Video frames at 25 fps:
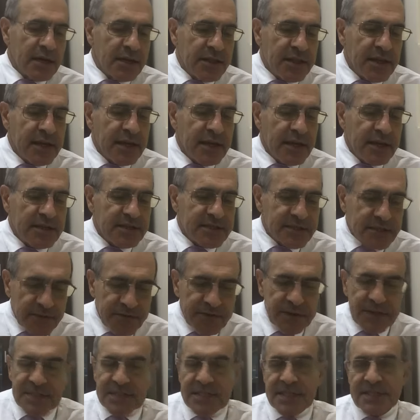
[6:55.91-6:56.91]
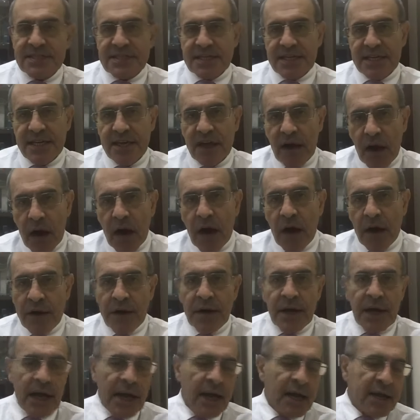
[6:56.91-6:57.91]
the suffixes
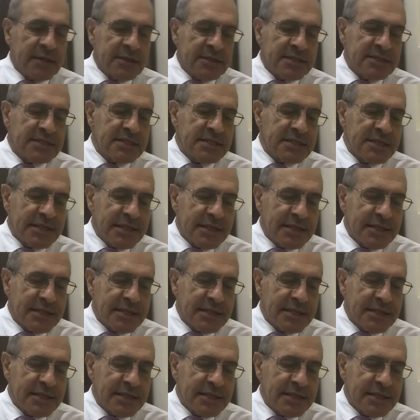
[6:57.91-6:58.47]
er and